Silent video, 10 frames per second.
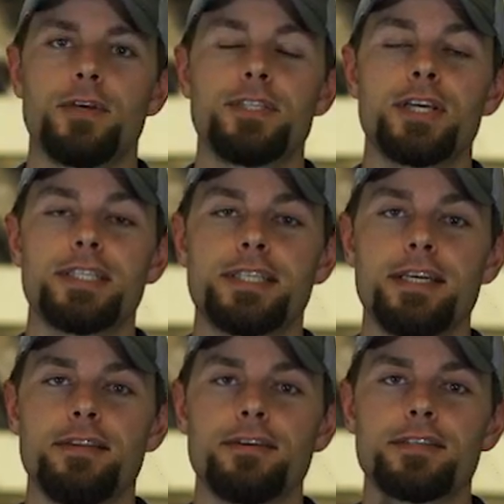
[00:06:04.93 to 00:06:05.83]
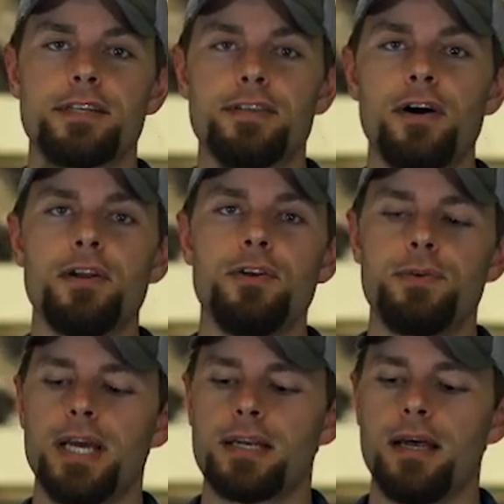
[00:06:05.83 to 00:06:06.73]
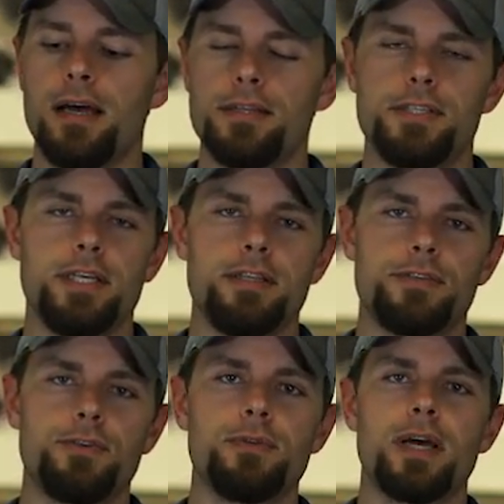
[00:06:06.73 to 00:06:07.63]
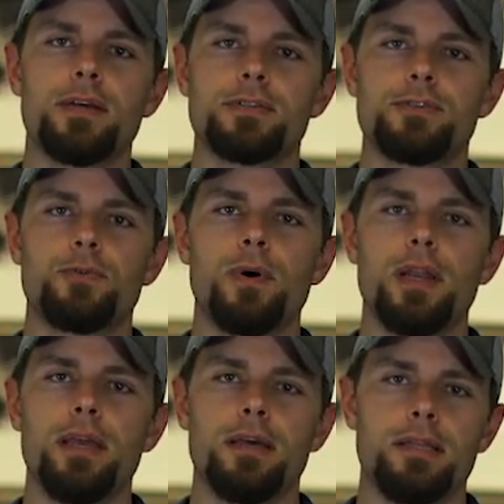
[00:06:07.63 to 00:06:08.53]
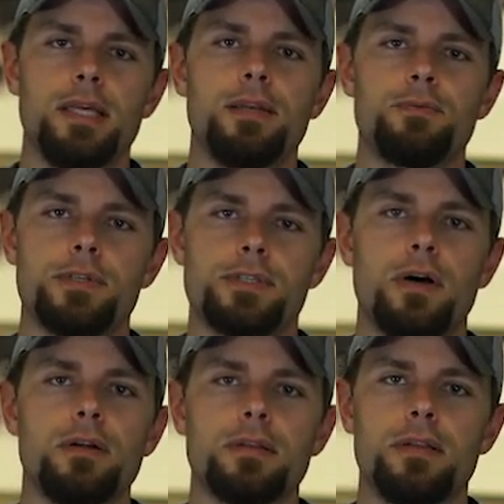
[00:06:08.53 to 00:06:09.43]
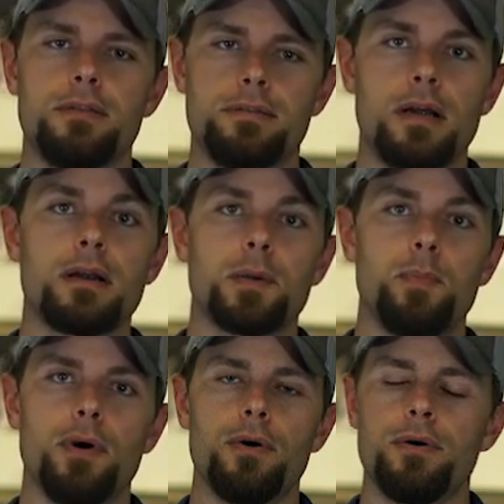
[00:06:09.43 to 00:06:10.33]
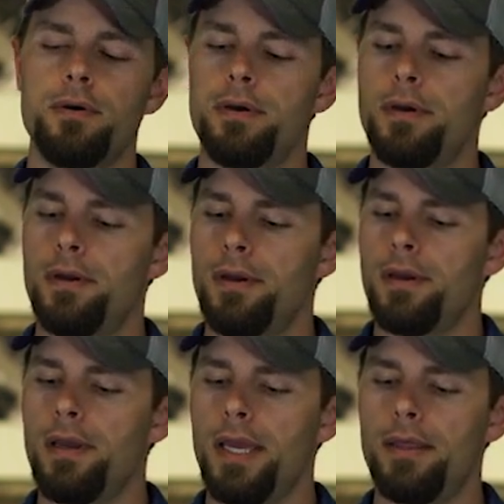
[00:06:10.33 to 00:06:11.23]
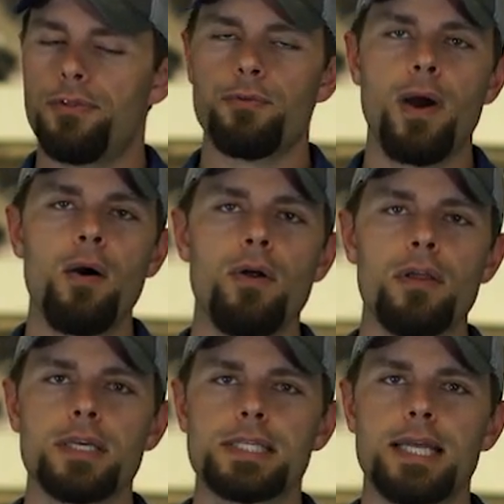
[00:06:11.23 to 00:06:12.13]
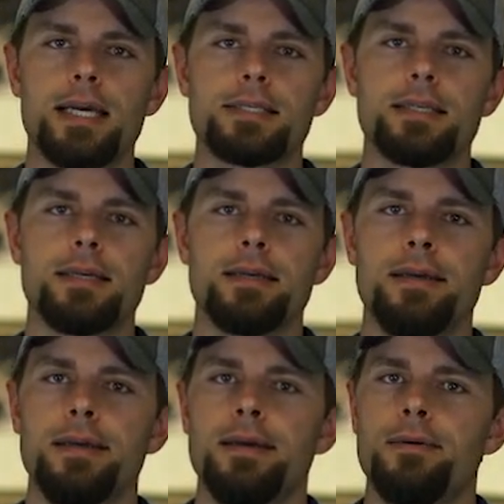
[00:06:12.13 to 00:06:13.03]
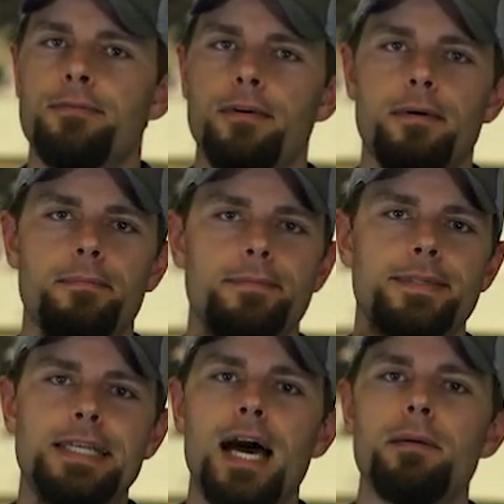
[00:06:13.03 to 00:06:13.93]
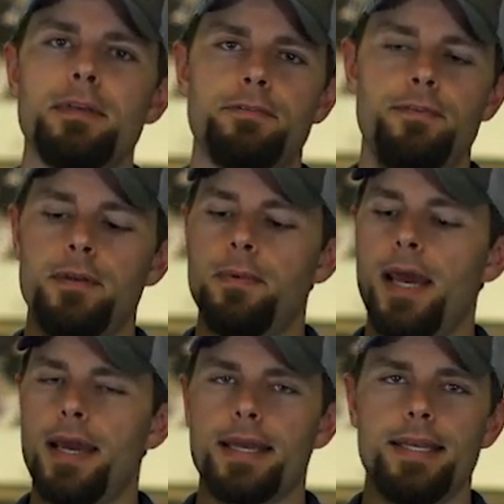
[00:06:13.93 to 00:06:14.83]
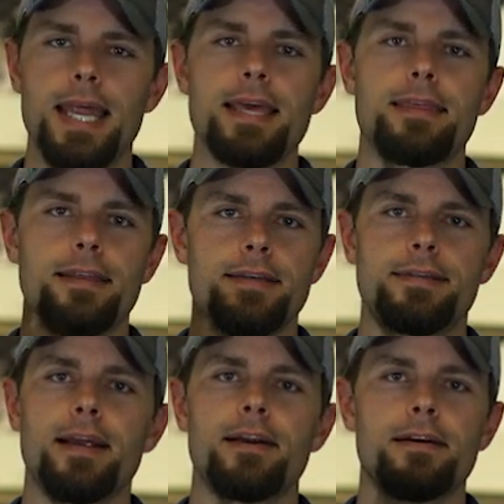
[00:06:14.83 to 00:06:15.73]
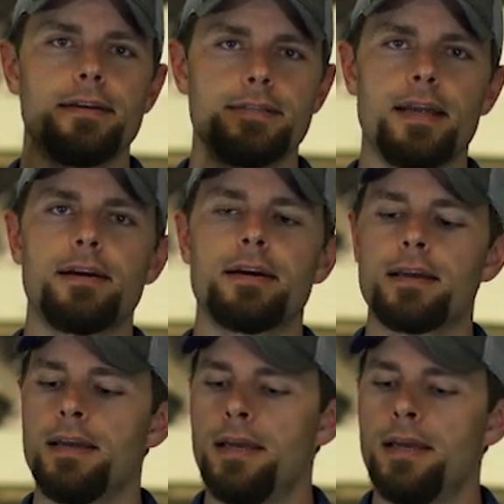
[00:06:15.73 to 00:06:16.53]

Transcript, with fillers: So as you can see, there is a ton of new technology in this two thousand twenty Elite Result target bow. And throughout all this testing, from Tommy's feedback and Nathan and Darren and Derek,